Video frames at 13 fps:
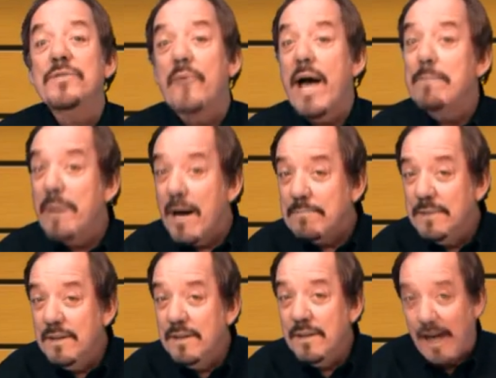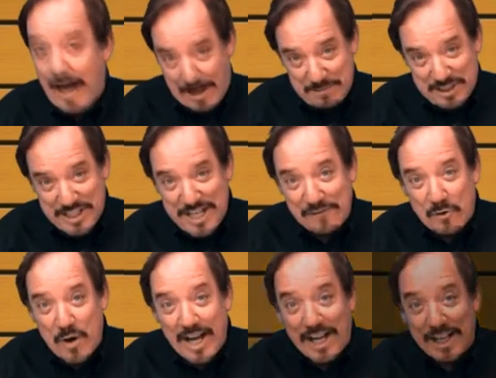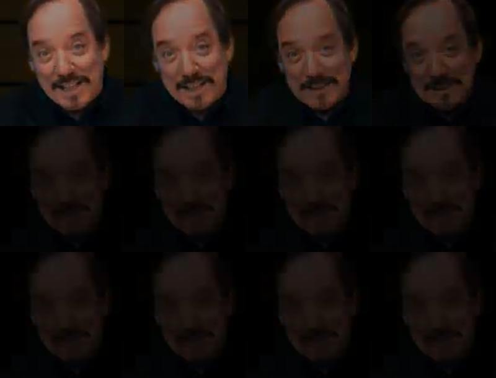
wrap-up. I'm Steve Waid.